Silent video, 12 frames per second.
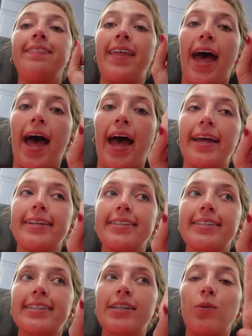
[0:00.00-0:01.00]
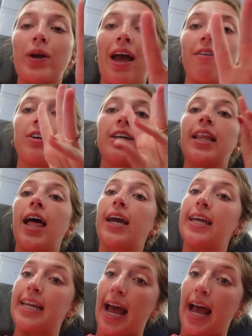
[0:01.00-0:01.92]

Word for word: that we have good luck in